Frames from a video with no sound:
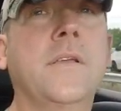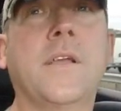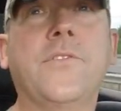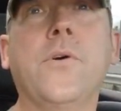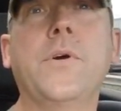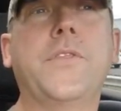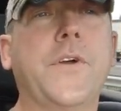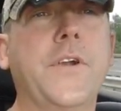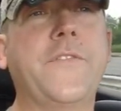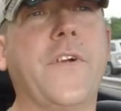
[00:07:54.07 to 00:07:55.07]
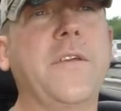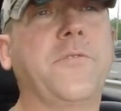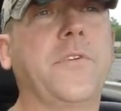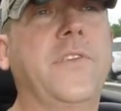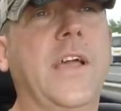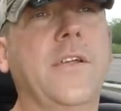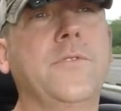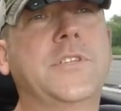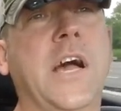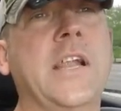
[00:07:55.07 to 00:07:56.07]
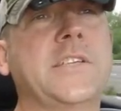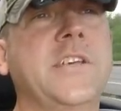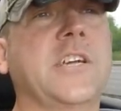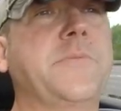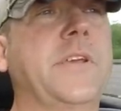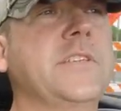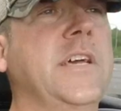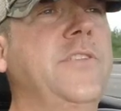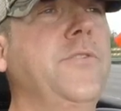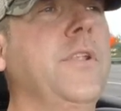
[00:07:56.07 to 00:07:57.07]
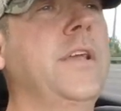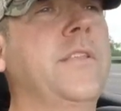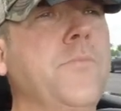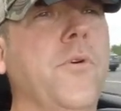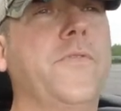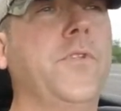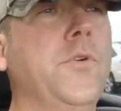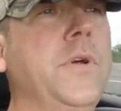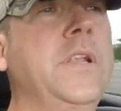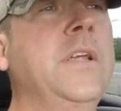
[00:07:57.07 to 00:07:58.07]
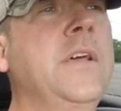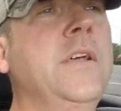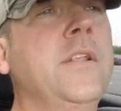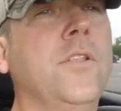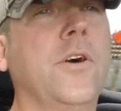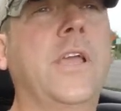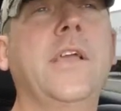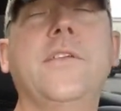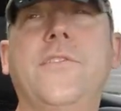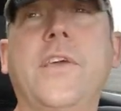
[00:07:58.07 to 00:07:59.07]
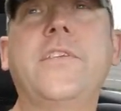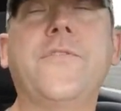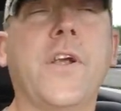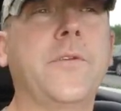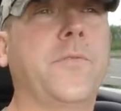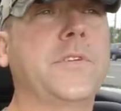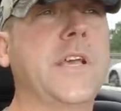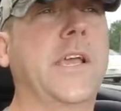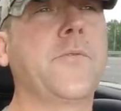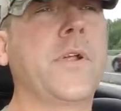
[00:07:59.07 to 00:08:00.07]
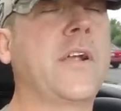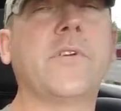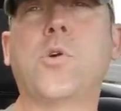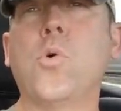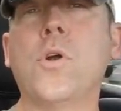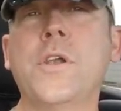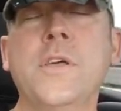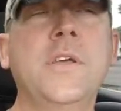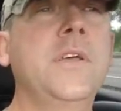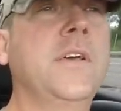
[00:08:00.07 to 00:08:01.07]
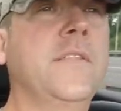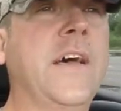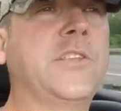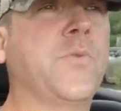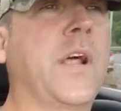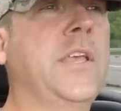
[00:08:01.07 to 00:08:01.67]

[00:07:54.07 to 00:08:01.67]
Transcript: it's only 30 frames per second, which kind of sucks because I do like the more fluid looking 60 frames per second when I record. That's what I